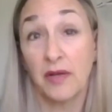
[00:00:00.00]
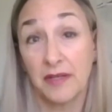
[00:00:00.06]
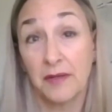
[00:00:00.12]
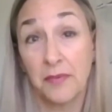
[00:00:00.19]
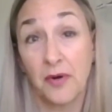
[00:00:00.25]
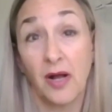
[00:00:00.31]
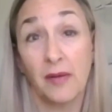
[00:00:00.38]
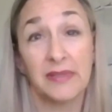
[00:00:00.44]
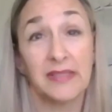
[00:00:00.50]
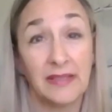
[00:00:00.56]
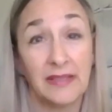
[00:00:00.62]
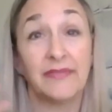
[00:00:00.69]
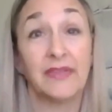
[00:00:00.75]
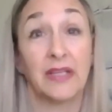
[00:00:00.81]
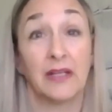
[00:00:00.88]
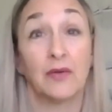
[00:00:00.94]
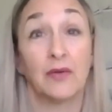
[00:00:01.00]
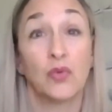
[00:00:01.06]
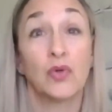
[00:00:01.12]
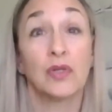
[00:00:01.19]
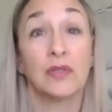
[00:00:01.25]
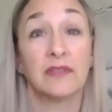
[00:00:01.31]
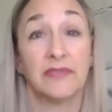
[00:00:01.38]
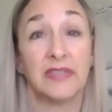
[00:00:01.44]
they're probably living in a
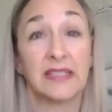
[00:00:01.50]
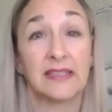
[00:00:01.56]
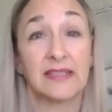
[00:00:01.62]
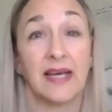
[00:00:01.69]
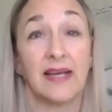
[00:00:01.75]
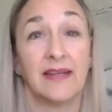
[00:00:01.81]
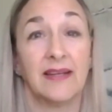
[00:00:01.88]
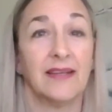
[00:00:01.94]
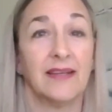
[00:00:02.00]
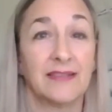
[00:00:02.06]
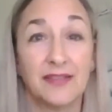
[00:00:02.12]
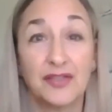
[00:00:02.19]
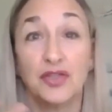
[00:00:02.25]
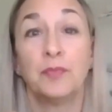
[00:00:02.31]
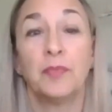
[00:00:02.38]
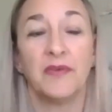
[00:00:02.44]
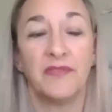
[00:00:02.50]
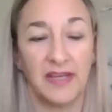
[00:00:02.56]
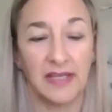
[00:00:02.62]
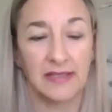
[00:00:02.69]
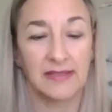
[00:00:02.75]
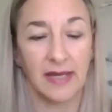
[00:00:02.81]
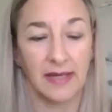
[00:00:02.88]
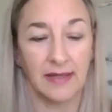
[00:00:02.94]
world of anxiety, a soup of
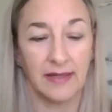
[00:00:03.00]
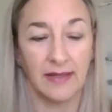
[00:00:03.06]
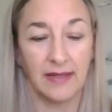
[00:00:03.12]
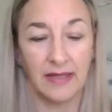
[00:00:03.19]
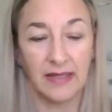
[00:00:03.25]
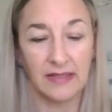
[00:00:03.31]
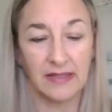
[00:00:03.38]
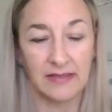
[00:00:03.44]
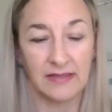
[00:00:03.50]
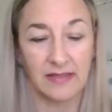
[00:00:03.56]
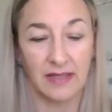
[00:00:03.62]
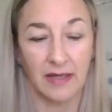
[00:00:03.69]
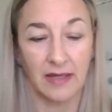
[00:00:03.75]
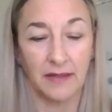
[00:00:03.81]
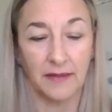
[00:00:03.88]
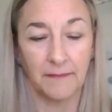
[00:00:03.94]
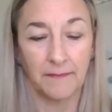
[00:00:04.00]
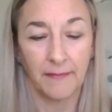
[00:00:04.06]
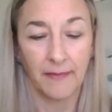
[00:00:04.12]
anxiety inside.